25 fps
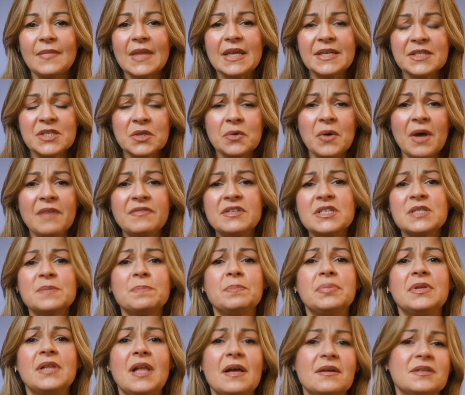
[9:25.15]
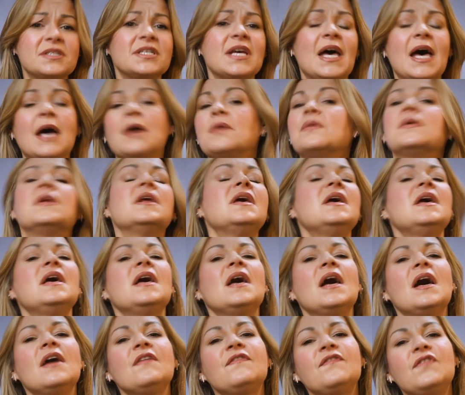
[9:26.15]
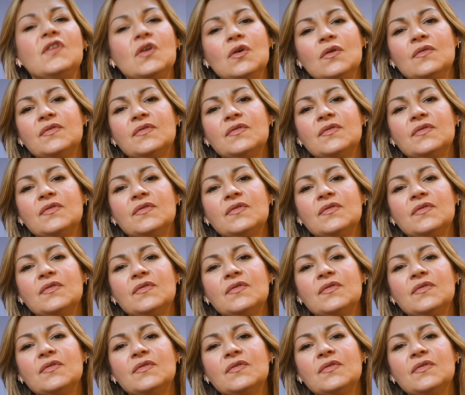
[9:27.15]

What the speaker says: So I've just plucked out A few